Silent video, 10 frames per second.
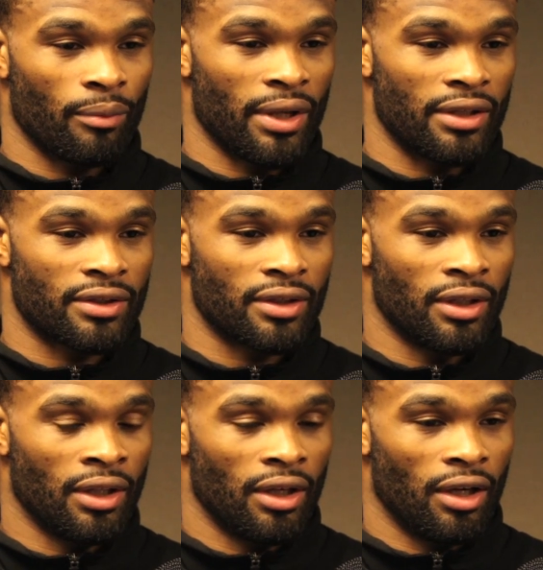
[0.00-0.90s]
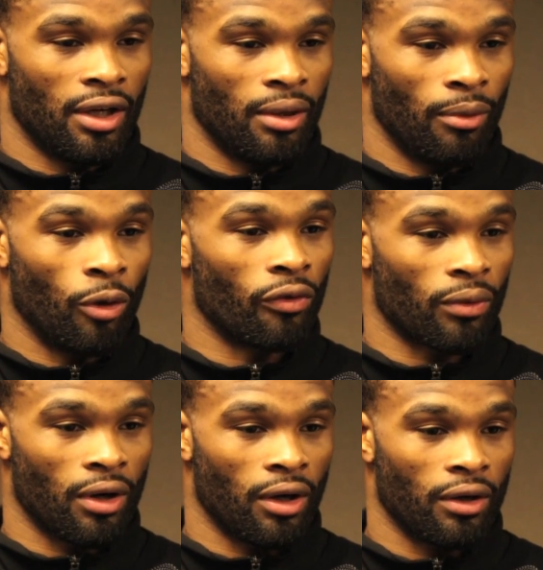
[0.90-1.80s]
base
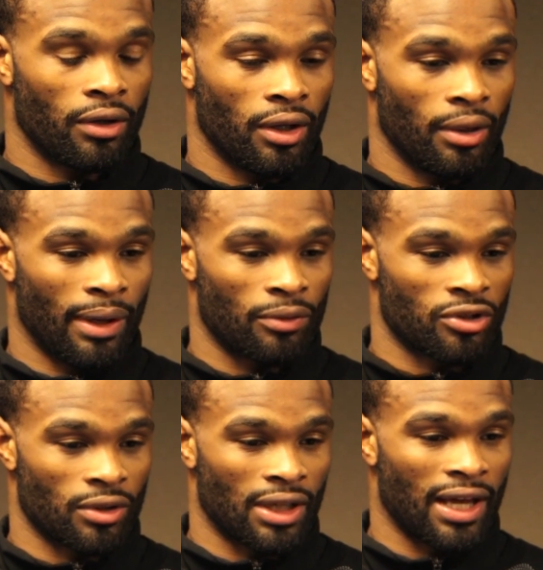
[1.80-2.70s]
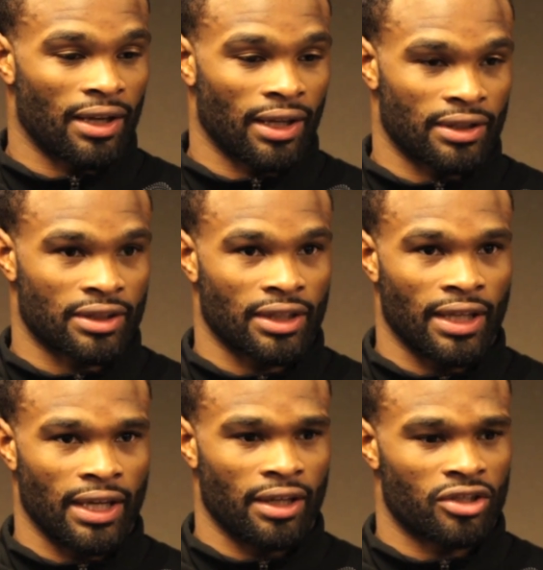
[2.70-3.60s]
overall. I was doing a lot of
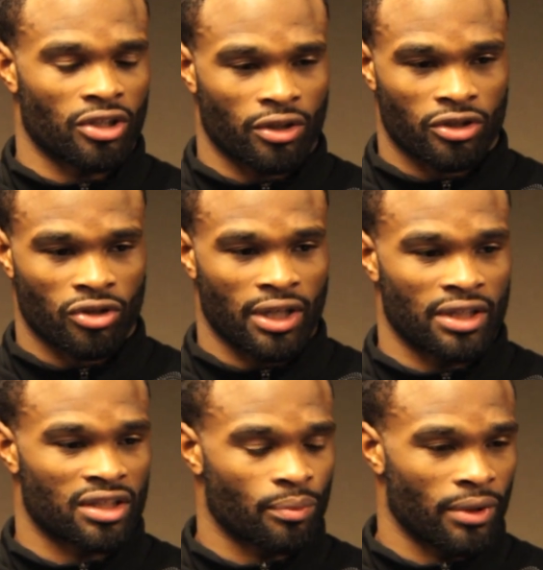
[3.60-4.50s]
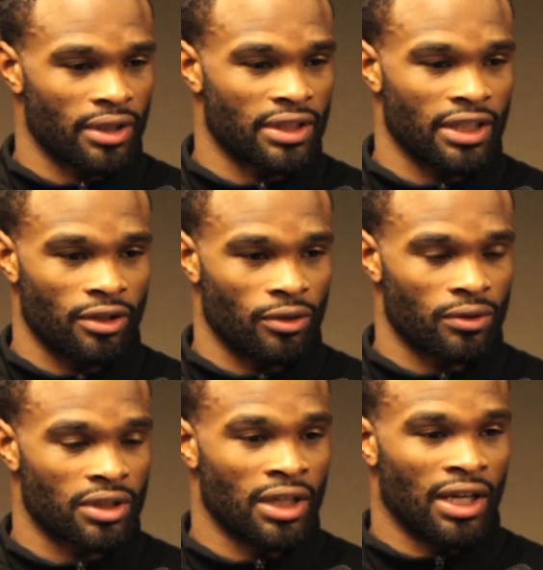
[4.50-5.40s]
sled, circuit training, sprints,
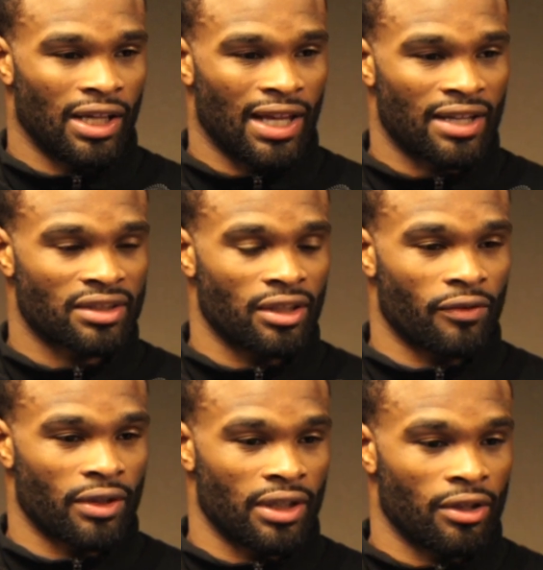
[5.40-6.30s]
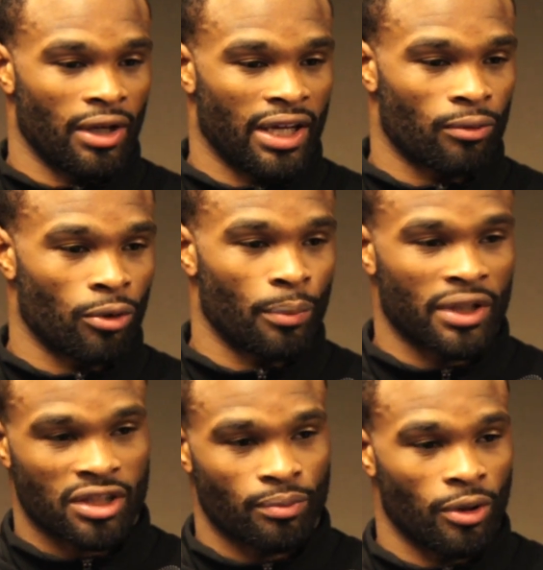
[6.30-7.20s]
hills, a lot of stuff at anaerobic
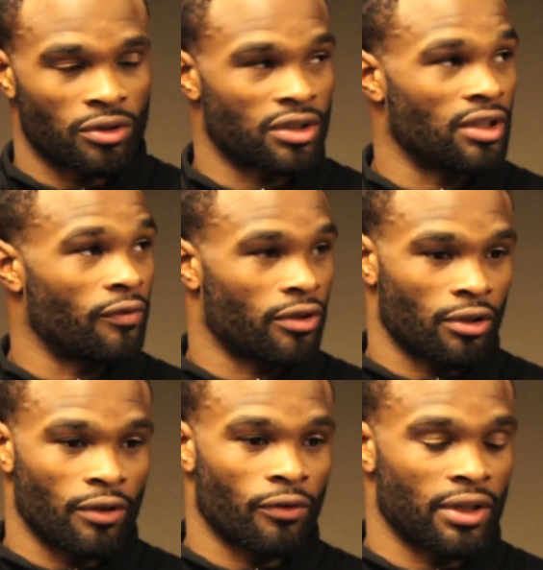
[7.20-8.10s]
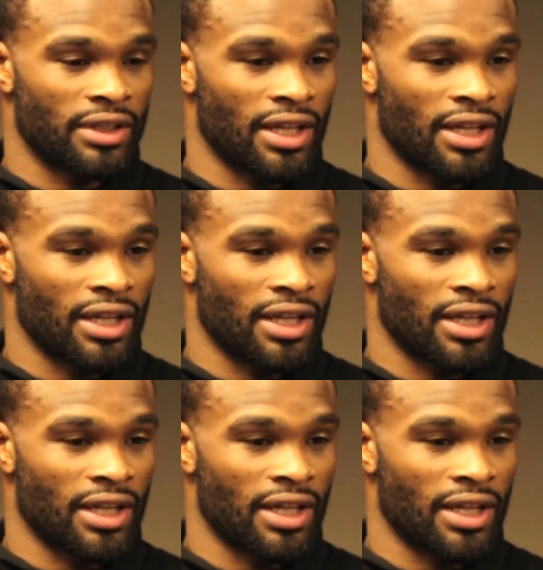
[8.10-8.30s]
explosion stuff for 30-40